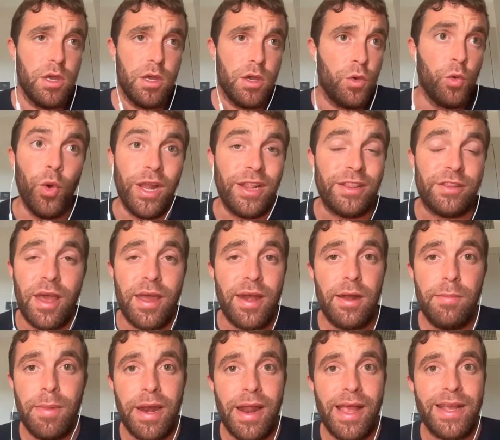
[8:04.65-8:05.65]
Well,
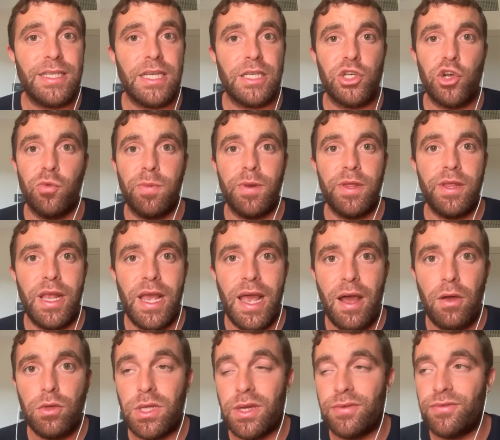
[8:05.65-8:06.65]
Tyrell Malacia is completely
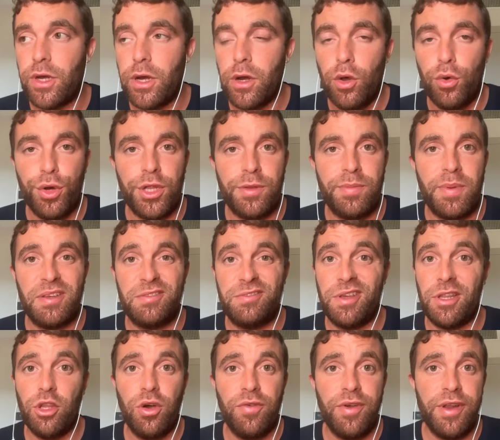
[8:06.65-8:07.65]
out after loan at
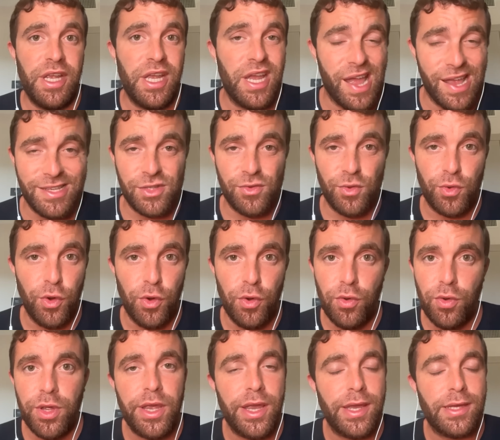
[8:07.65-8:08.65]
PSV Eindhoven. He has to
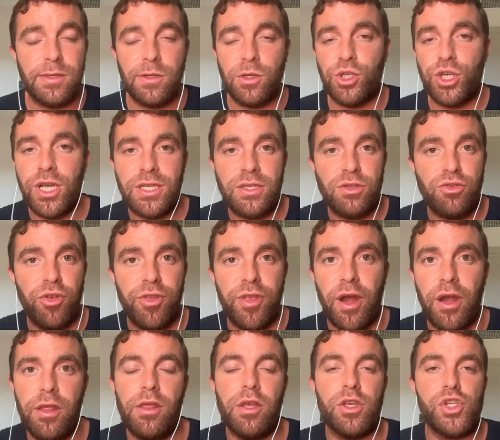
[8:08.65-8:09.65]
go. He has no chance to
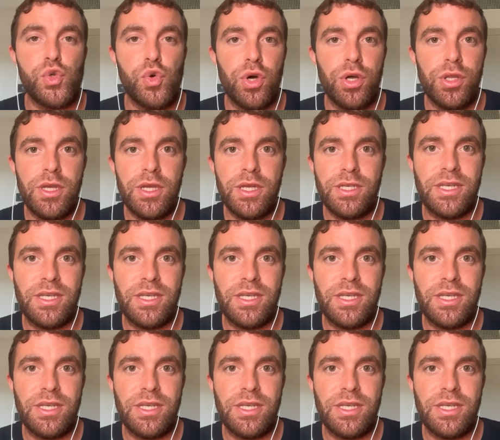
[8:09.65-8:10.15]
return in the squad.